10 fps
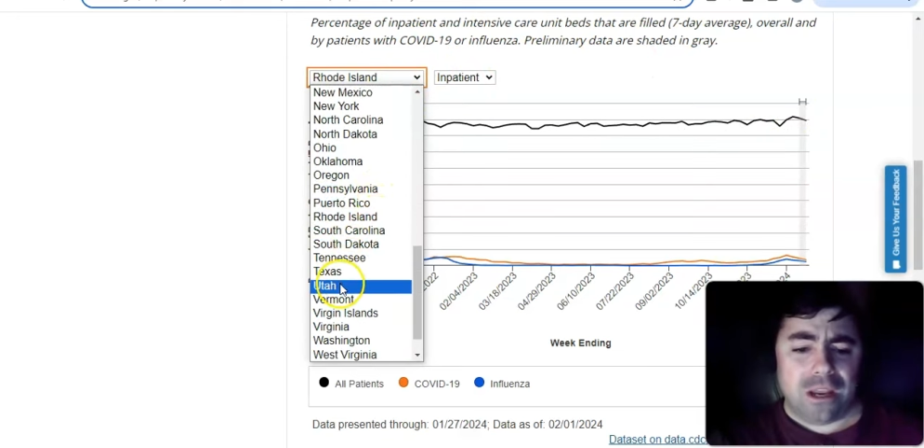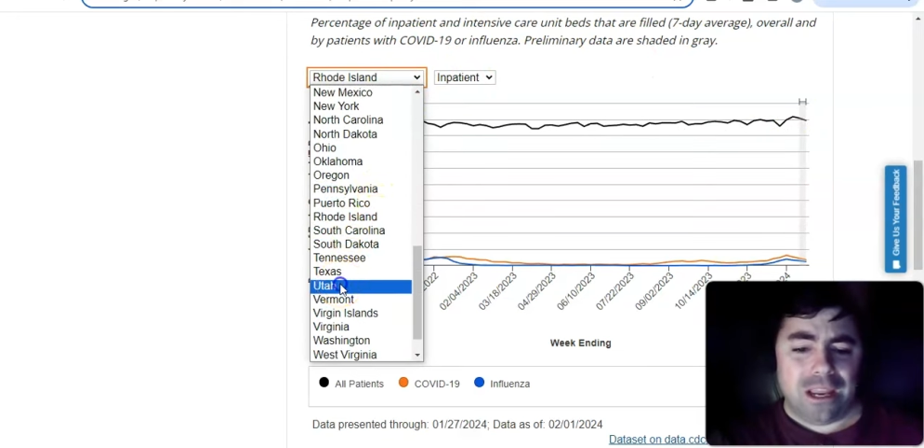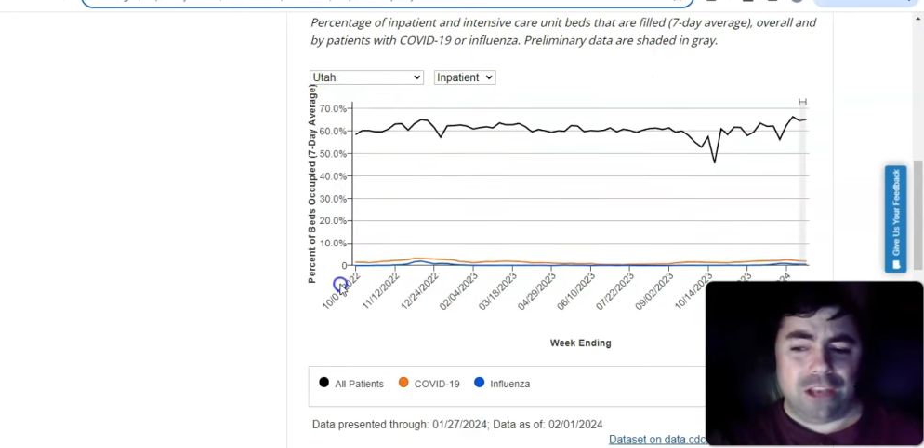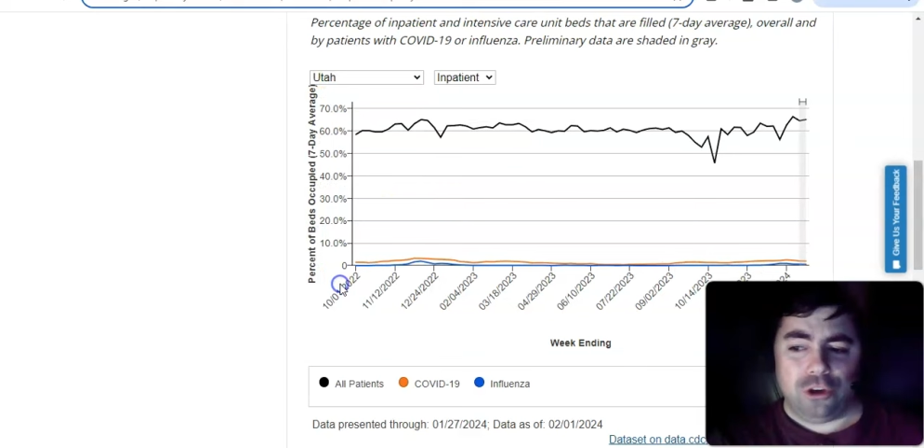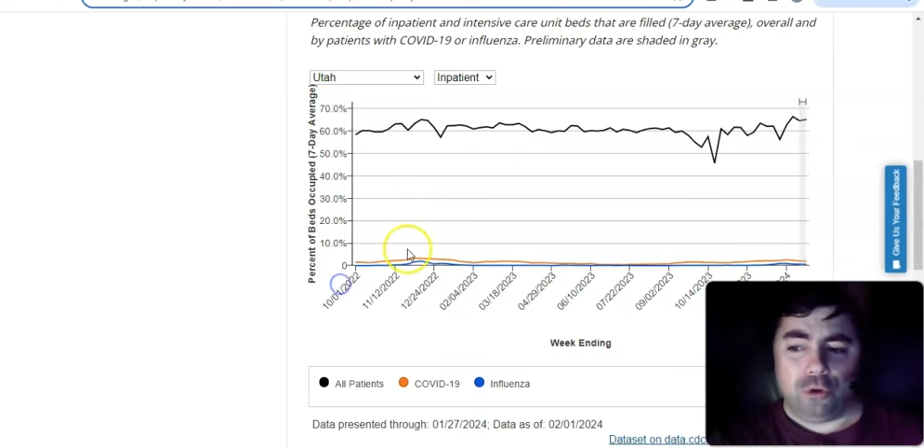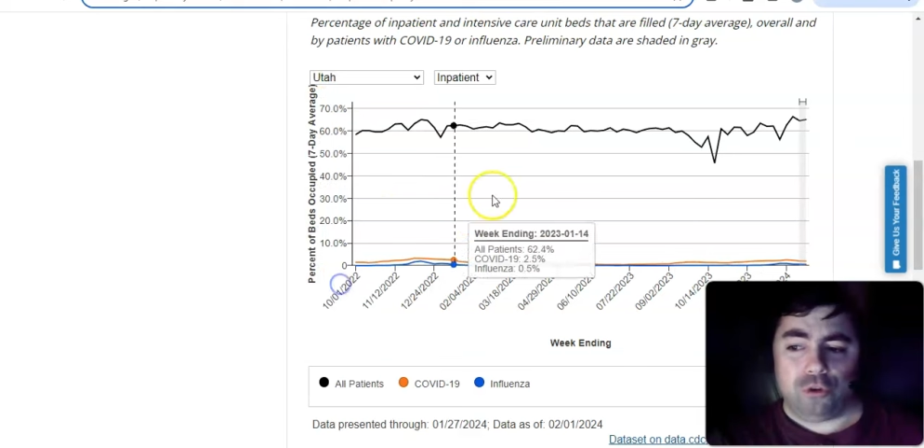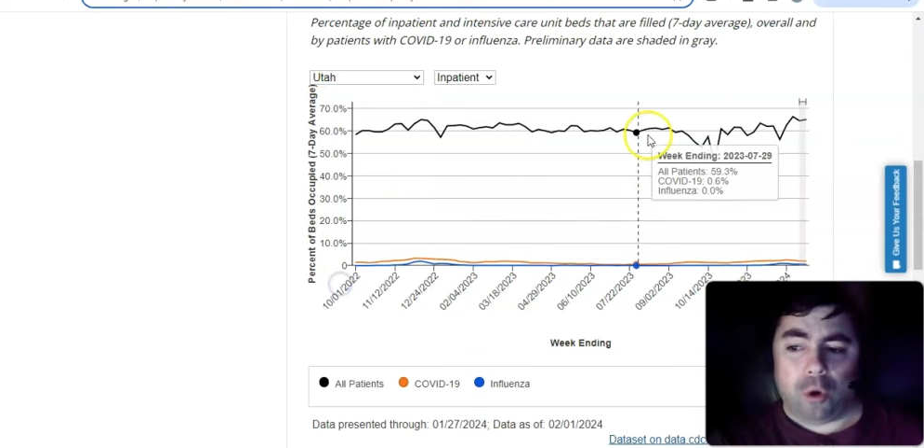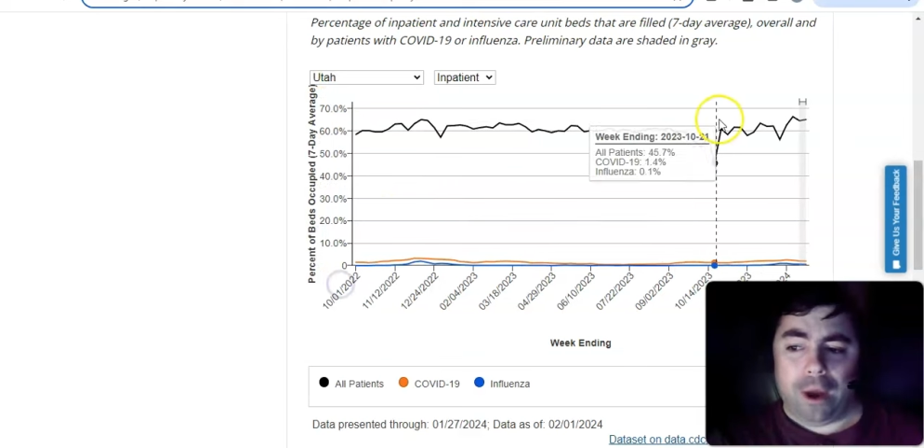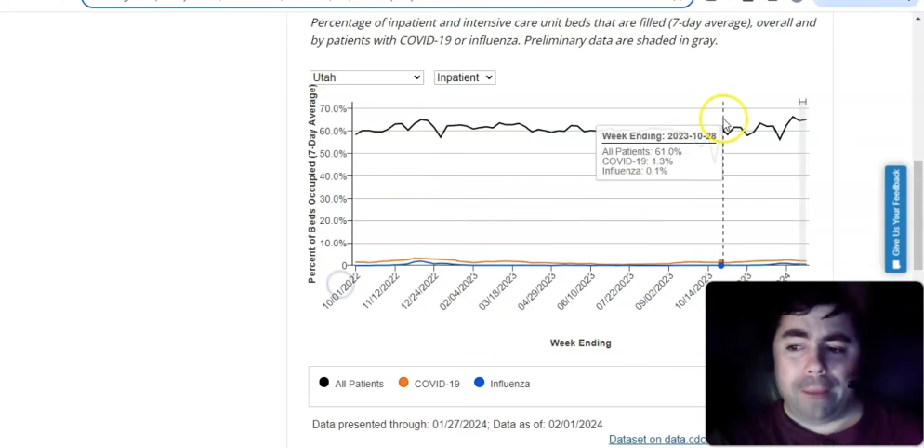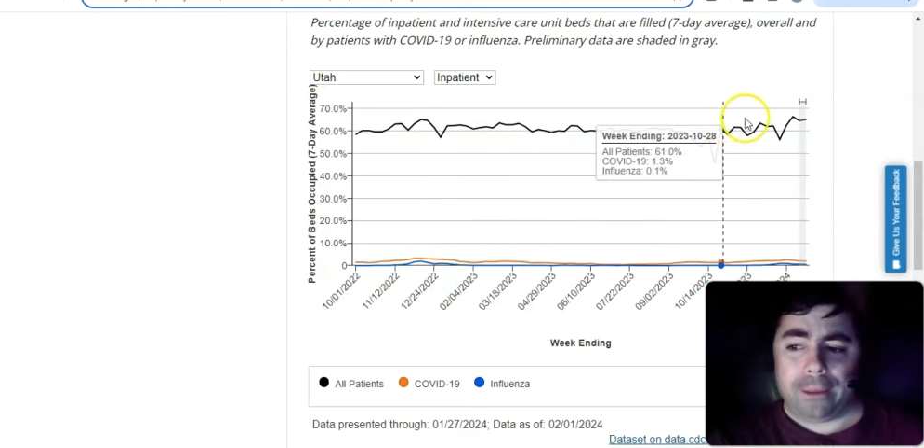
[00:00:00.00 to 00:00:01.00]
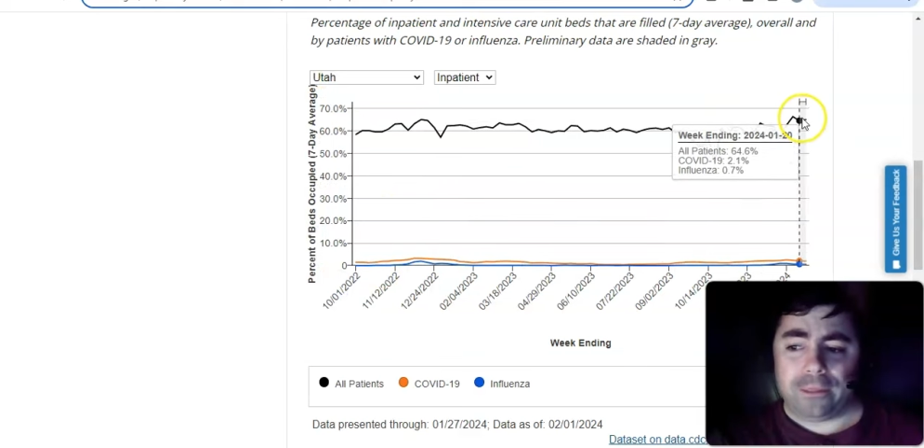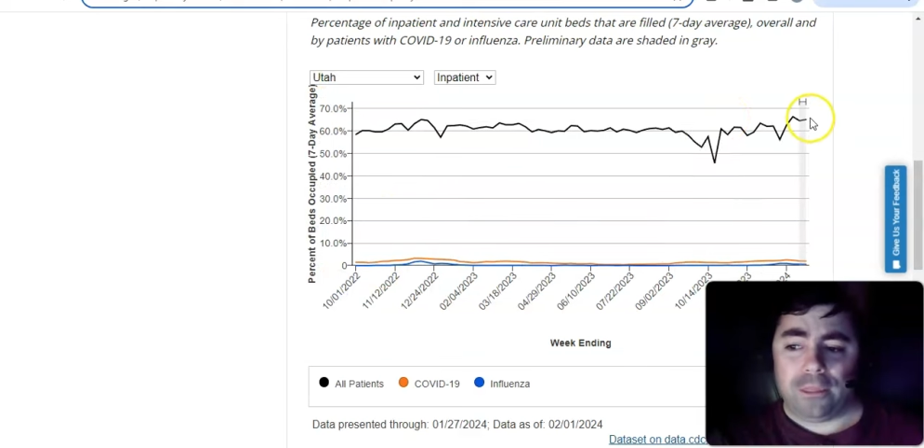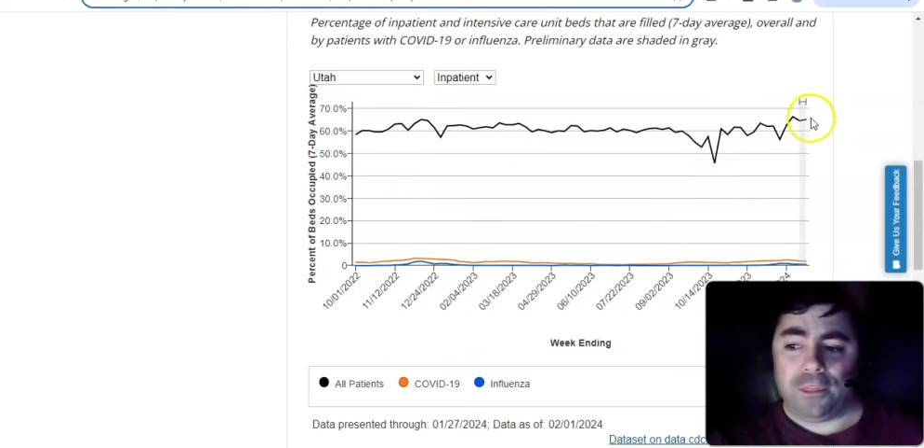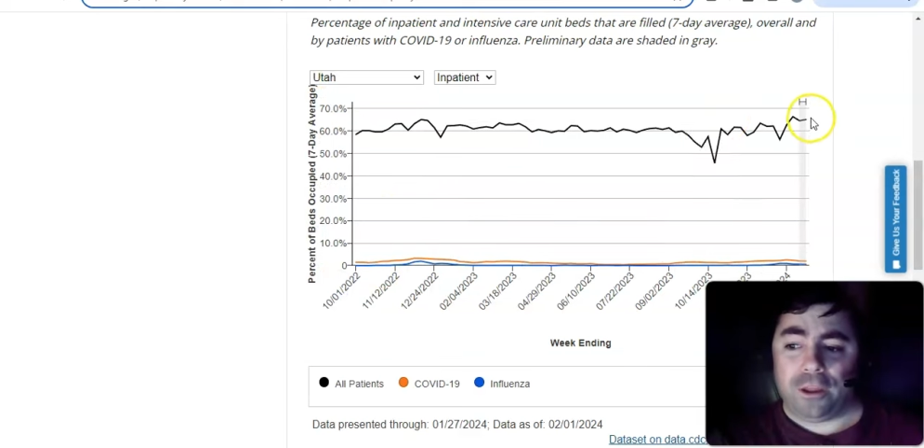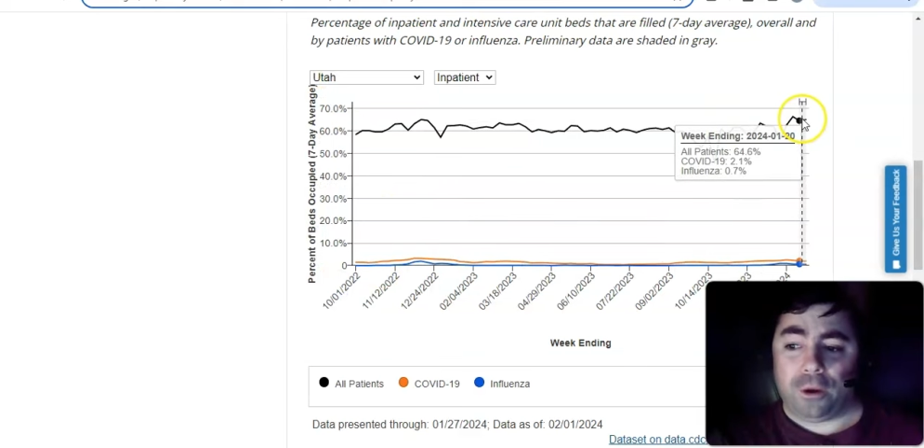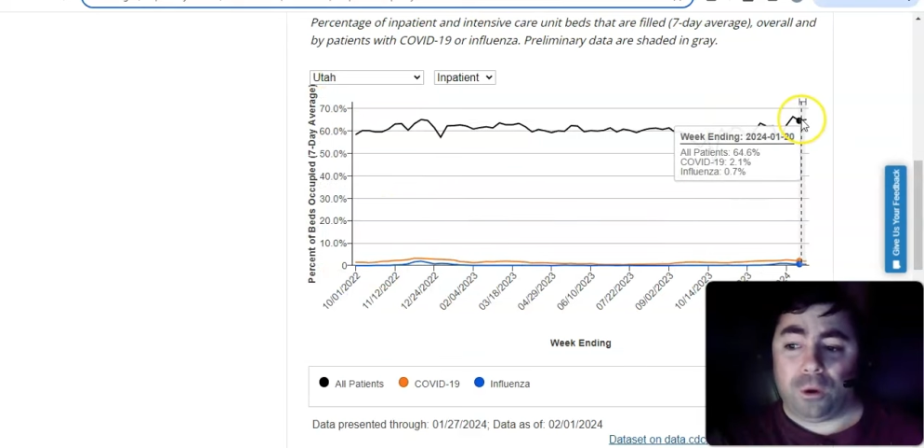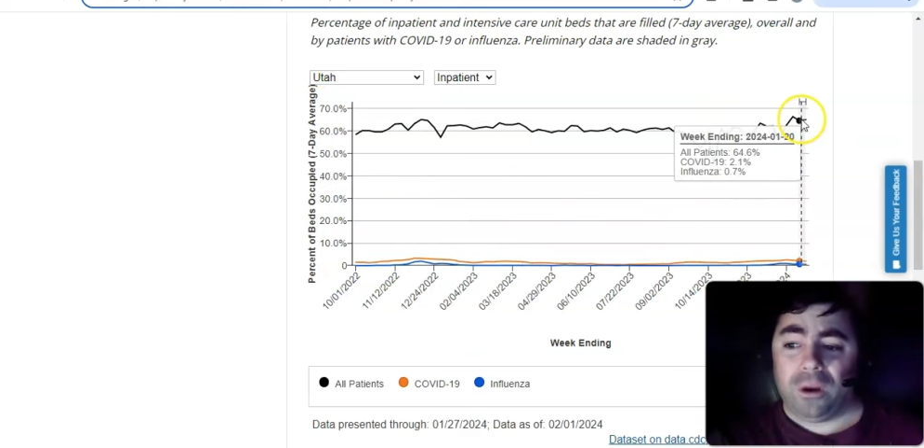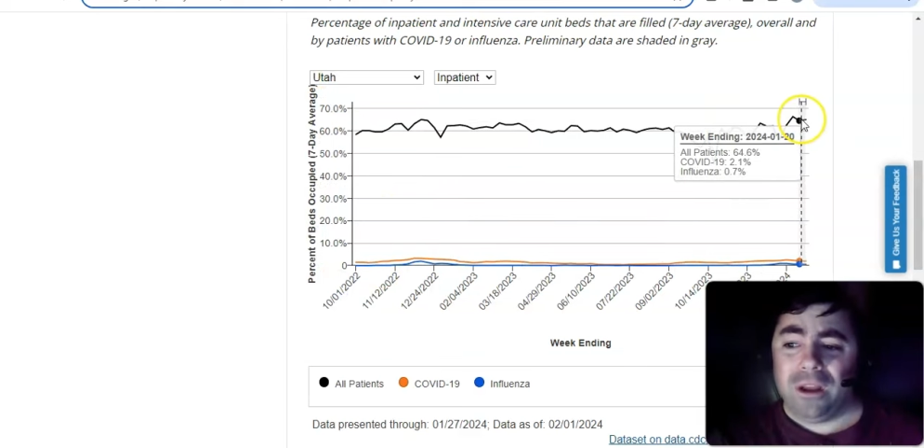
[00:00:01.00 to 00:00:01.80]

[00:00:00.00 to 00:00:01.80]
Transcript: in Utah. How about there?